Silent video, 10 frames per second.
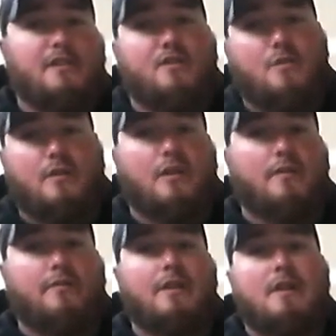short
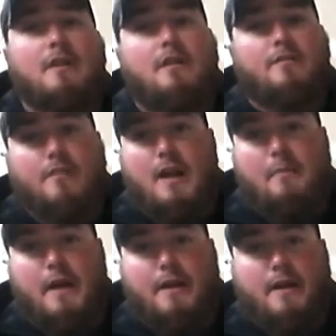of flying
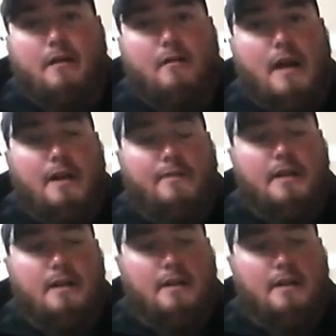manned aircraft.